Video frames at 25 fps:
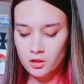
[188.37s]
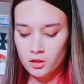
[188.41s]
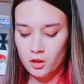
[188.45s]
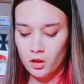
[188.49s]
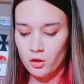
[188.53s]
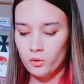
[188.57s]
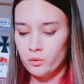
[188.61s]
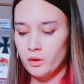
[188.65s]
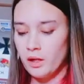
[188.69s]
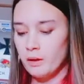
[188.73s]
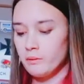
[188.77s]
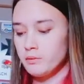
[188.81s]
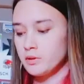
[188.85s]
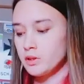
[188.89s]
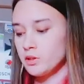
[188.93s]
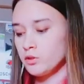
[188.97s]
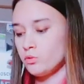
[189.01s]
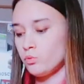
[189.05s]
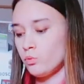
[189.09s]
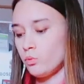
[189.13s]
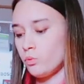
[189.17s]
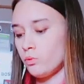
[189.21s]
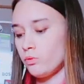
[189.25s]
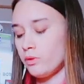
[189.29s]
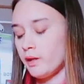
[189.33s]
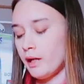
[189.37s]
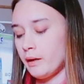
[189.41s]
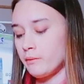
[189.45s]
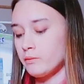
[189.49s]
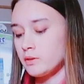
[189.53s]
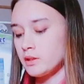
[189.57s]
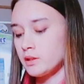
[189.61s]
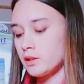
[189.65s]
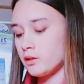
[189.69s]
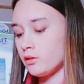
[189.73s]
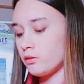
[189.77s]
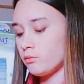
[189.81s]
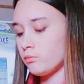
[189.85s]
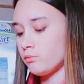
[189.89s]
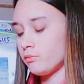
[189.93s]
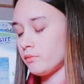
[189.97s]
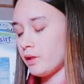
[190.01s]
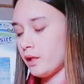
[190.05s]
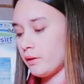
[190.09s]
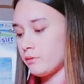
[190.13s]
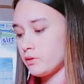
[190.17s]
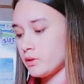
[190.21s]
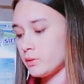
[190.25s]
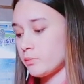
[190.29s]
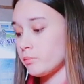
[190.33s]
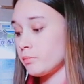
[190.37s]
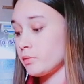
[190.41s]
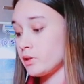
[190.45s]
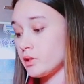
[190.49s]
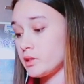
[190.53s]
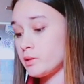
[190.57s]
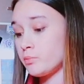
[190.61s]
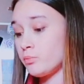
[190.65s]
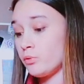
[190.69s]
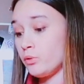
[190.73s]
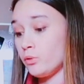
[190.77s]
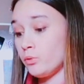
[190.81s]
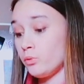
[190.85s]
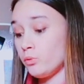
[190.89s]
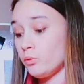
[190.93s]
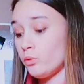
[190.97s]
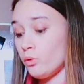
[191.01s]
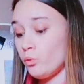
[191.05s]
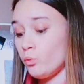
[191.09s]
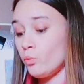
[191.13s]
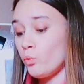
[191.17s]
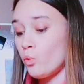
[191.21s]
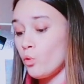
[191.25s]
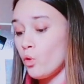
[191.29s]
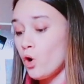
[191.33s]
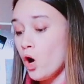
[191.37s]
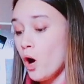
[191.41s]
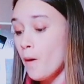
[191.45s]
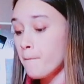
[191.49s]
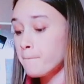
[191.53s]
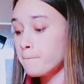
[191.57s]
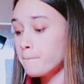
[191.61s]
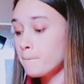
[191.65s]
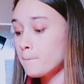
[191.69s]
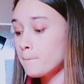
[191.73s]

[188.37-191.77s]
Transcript: Oh, that was a big spoon. What?